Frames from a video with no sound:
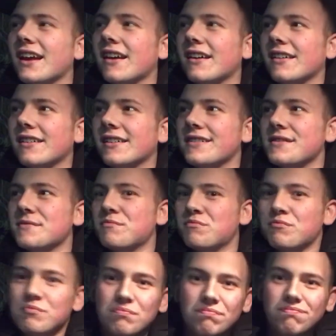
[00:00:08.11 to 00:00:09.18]

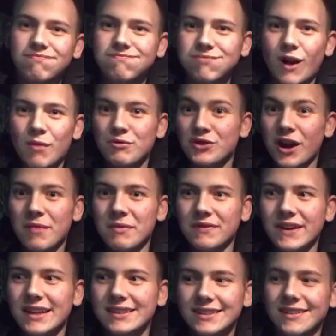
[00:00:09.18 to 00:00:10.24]
I'm showing my
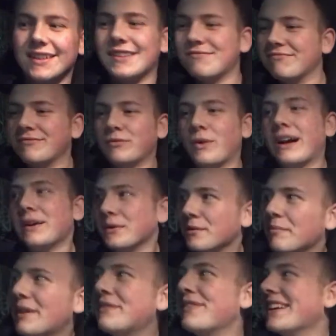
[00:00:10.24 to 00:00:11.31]
face, like, wow,
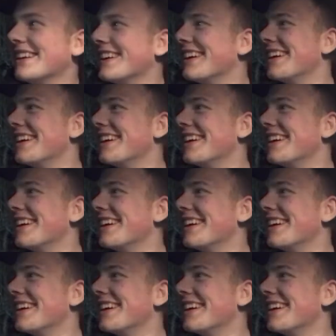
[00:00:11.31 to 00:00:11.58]
big thing.